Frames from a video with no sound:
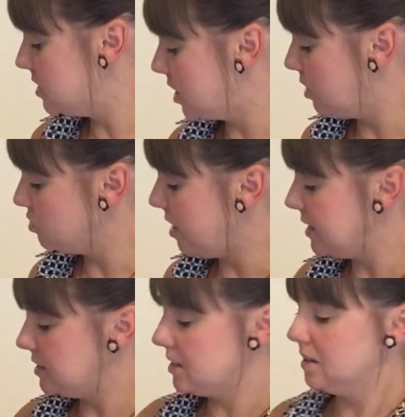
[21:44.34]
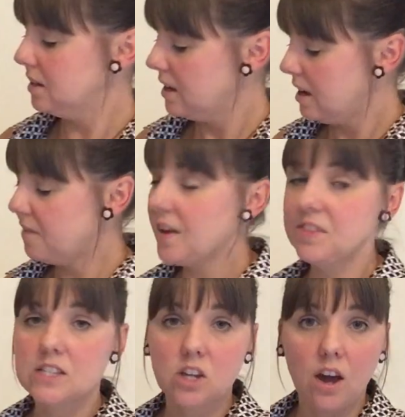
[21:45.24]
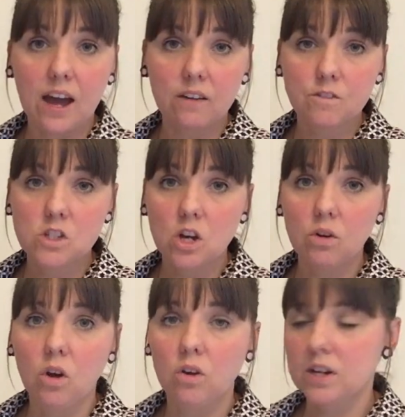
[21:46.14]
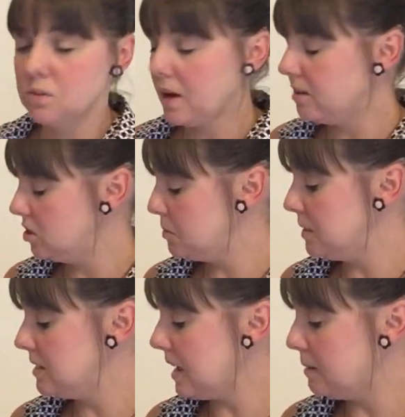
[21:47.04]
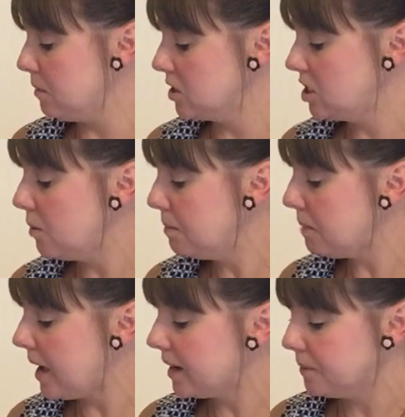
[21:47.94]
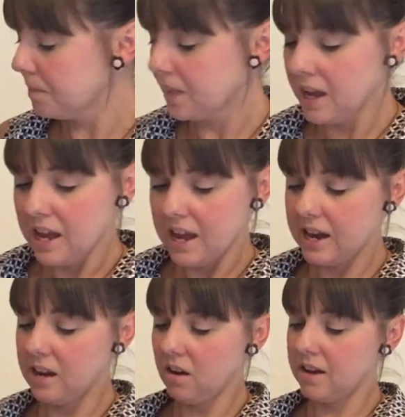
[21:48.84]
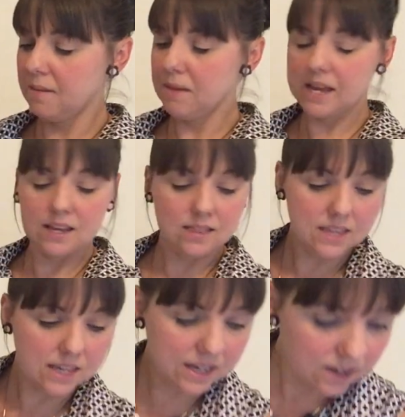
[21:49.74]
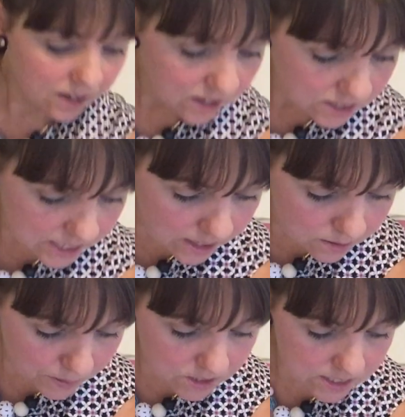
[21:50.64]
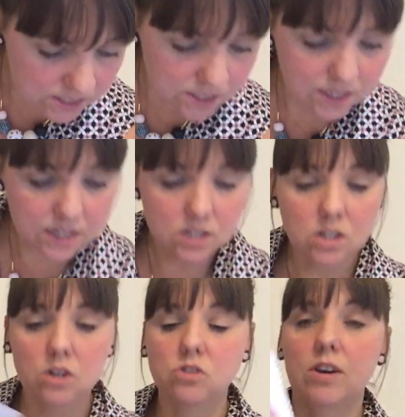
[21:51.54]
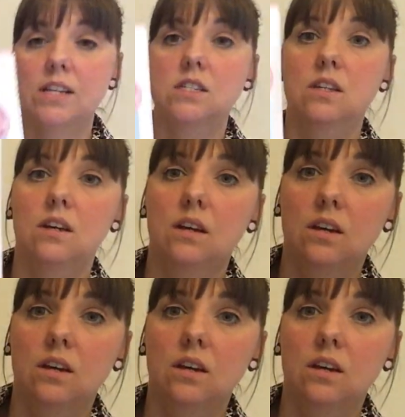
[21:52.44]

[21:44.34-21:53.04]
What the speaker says: indigo dress. I've had this cut out for so long as well, it's just been sat in my sewing bag, and I am making the Tilling the Buttons indigo dress,